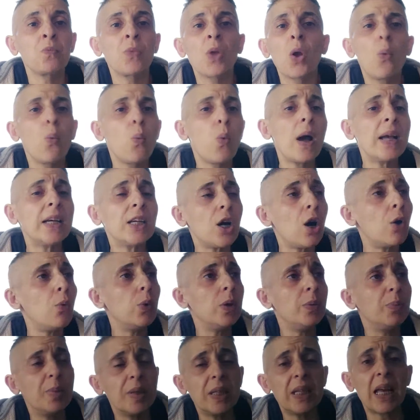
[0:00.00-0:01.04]
Why can't we
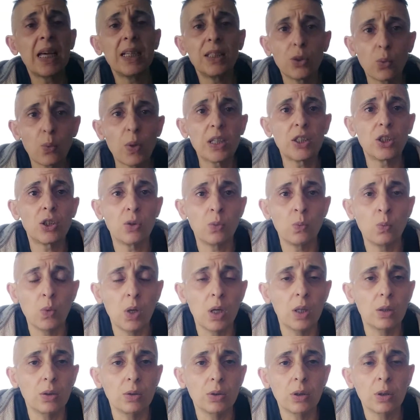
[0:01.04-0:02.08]
be like the Western
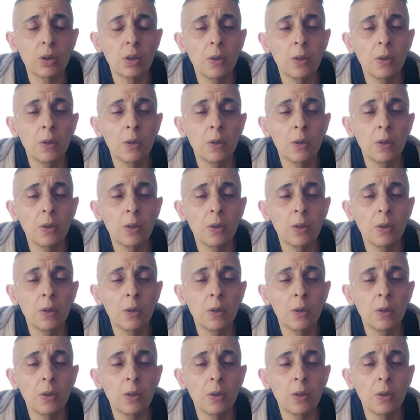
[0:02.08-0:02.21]
world?